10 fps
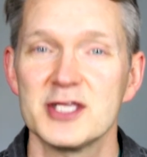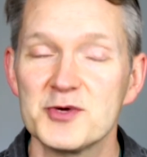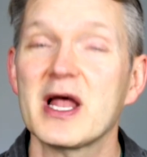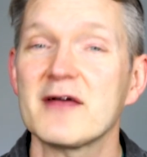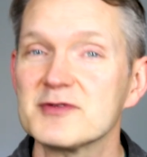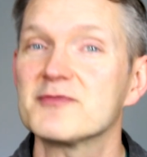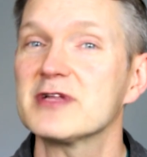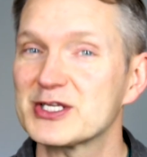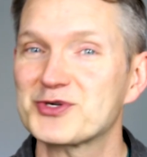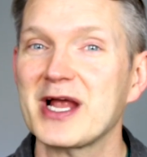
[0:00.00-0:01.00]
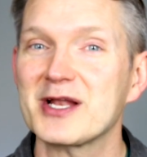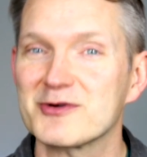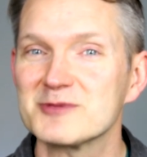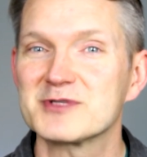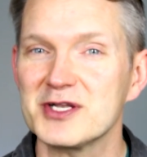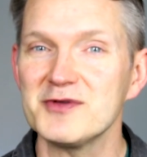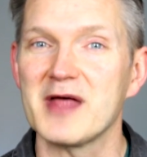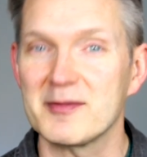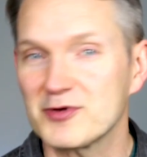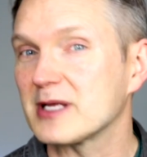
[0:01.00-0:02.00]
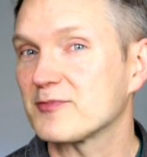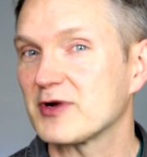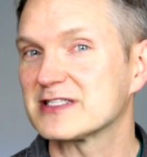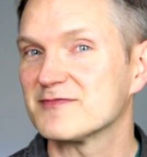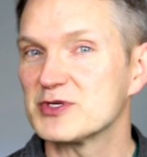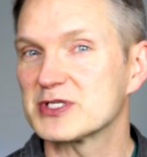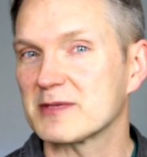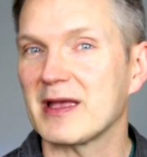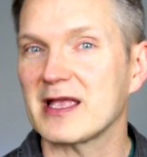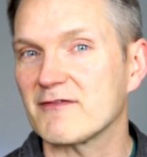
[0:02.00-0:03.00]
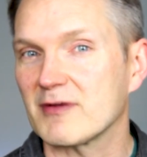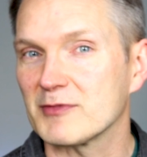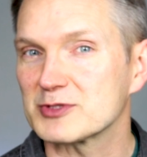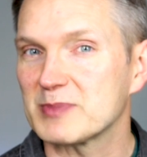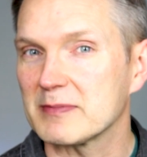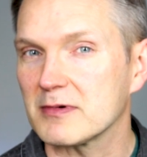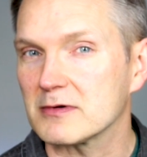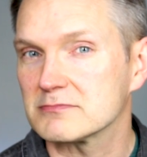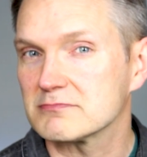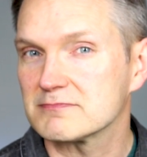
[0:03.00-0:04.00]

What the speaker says: You would have to really train a group to do that. Pretty impressive music making from those people.